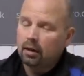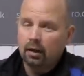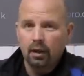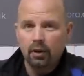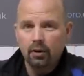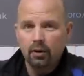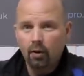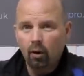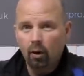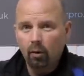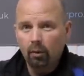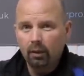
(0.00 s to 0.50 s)

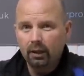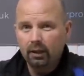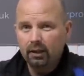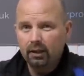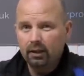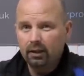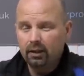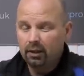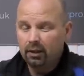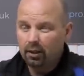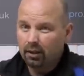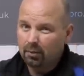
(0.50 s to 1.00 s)
And normally
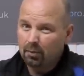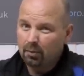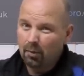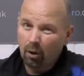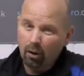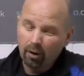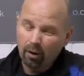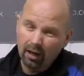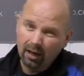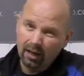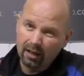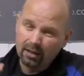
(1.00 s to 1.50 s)
you could
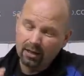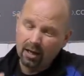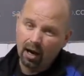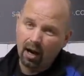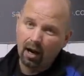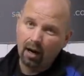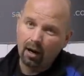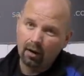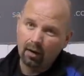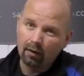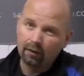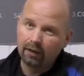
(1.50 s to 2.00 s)
more or less
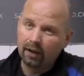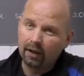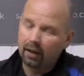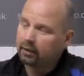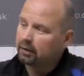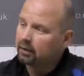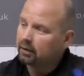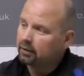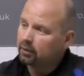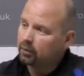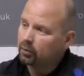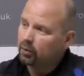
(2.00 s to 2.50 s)
halve
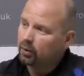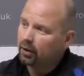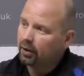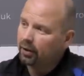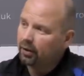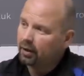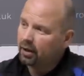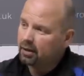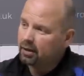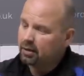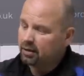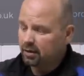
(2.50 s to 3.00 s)
that. With
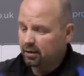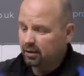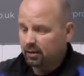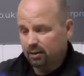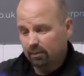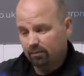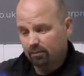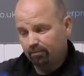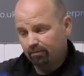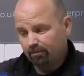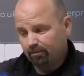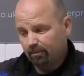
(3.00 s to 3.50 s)

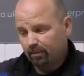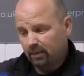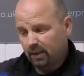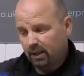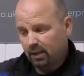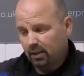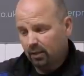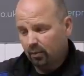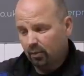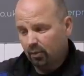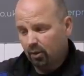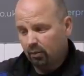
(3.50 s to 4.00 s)
this,
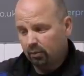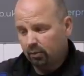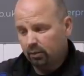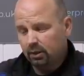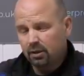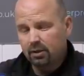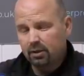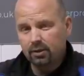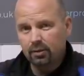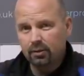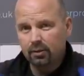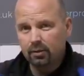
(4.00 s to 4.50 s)
it'll probably
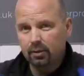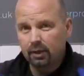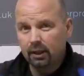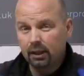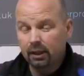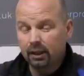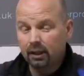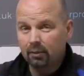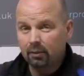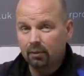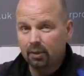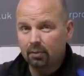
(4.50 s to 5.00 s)
do a
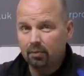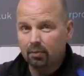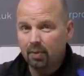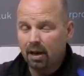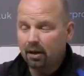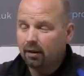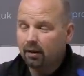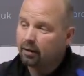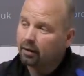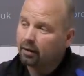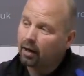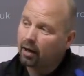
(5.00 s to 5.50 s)
little bit
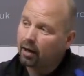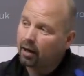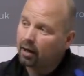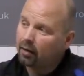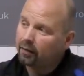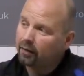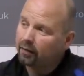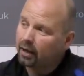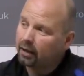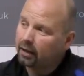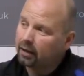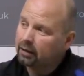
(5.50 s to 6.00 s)
better than
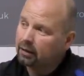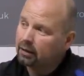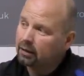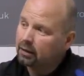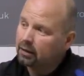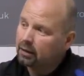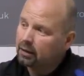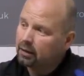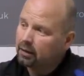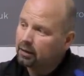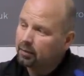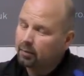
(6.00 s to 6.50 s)
half that
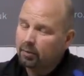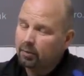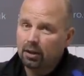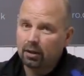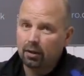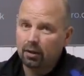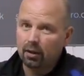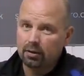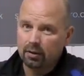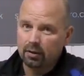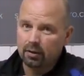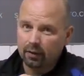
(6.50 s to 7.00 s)

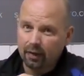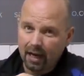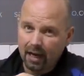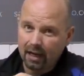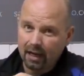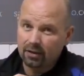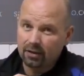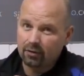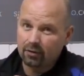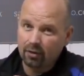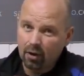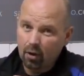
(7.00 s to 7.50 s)
because of the
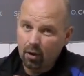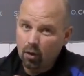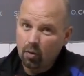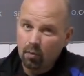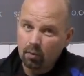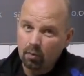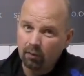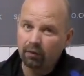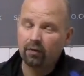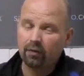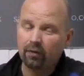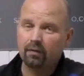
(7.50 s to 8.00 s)
extra
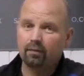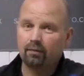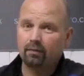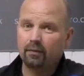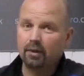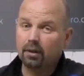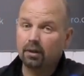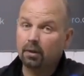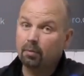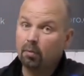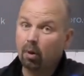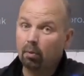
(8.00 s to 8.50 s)
oomph
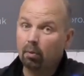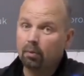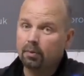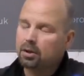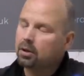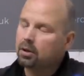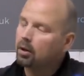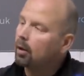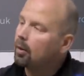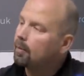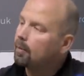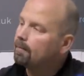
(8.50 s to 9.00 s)
that the pump's
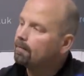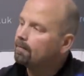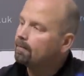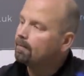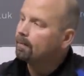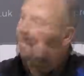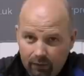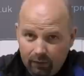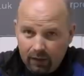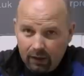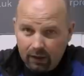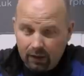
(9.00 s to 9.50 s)
got
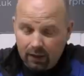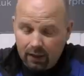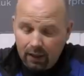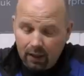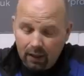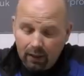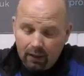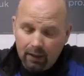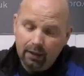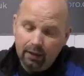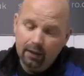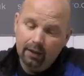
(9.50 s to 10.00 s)
have to get the
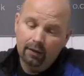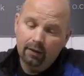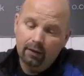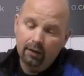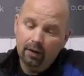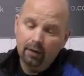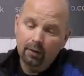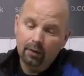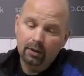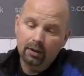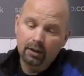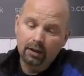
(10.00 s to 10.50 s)
calculator
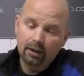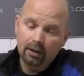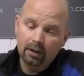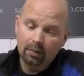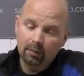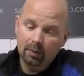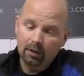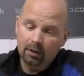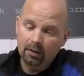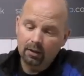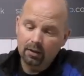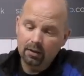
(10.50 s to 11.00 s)
out here
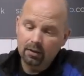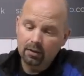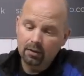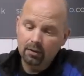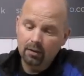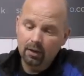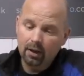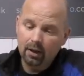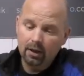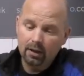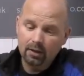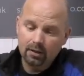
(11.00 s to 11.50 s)
because you
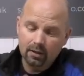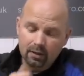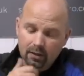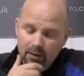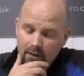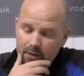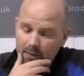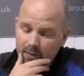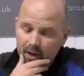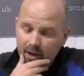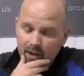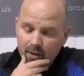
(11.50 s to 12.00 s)
guys in the
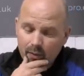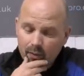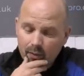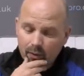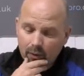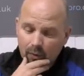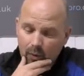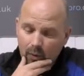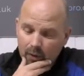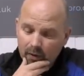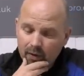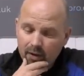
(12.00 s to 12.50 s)
US
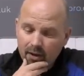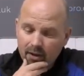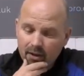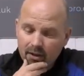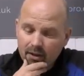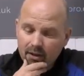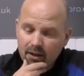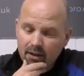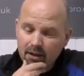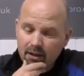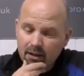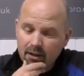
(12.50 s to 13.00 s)
will want
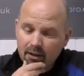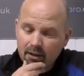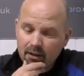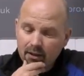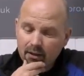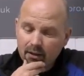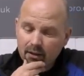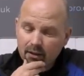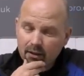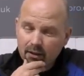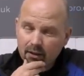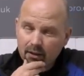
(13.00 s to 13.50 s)
this in
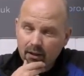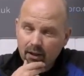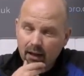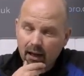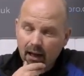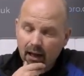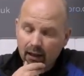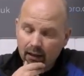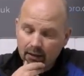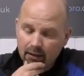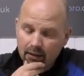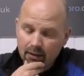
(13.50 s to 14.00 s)

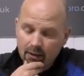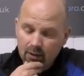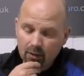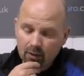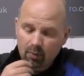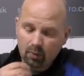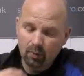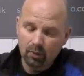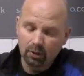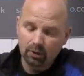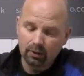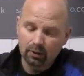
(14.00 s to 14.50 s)
gallons,
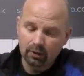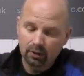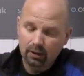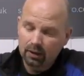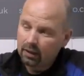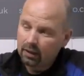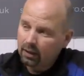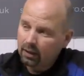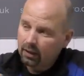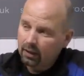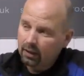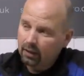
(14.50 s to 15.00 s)
but
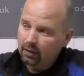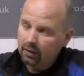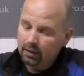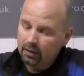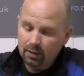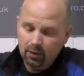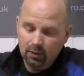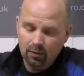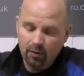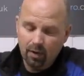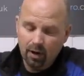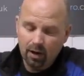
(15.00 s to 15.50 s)
this
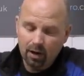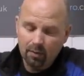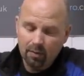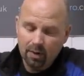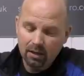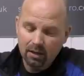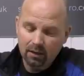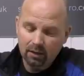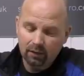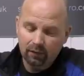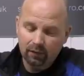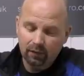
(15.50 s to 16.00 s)
is
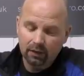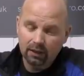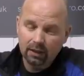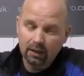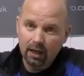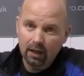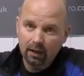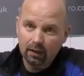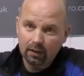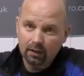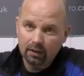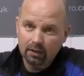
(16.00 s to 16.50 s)
recommended for
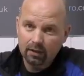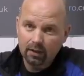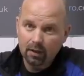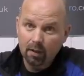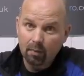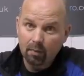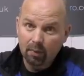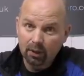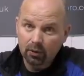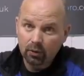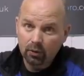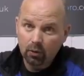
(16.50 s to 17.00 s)
tanks
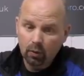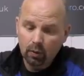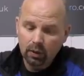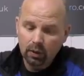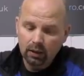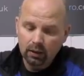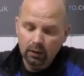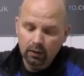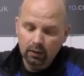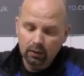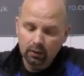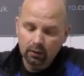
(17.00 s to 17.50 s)

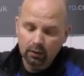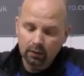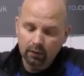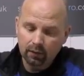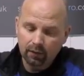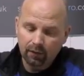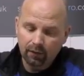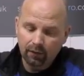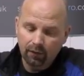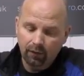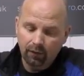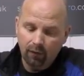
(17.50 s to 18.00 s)
between
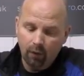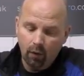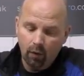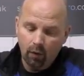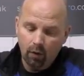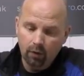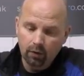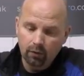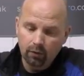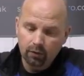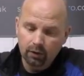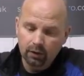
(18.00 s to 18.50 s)

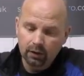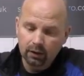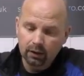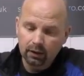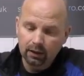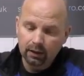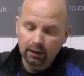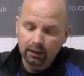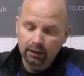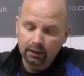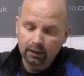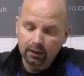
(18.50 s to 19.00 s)
400
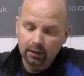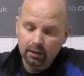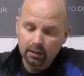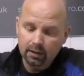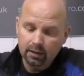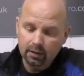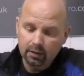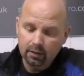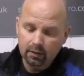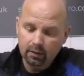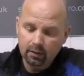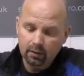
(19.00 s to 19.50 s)

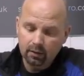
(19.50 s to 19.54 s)
litres,